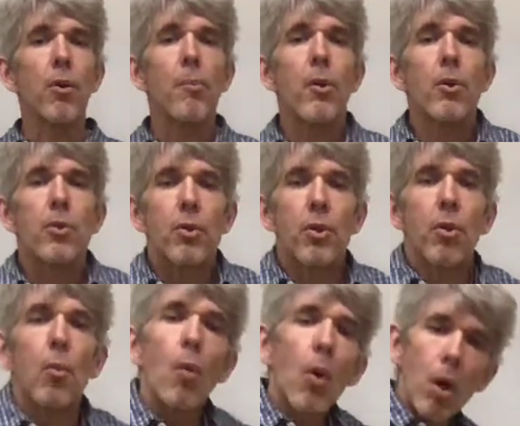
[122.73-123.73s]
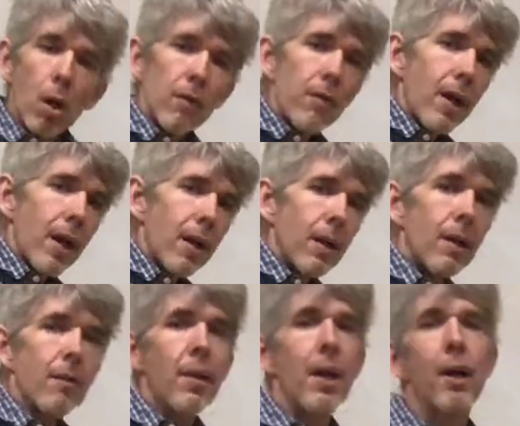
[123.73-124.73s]
the posterior wall
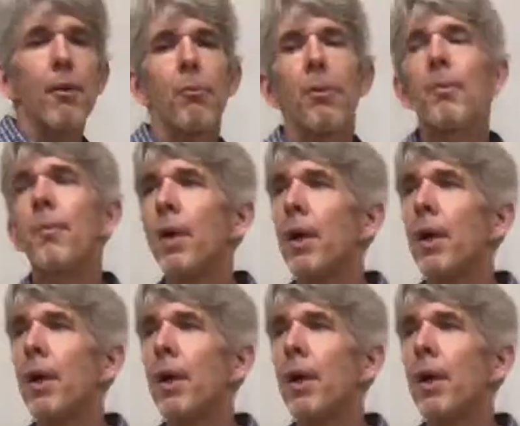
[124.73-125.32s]
of the abdomen.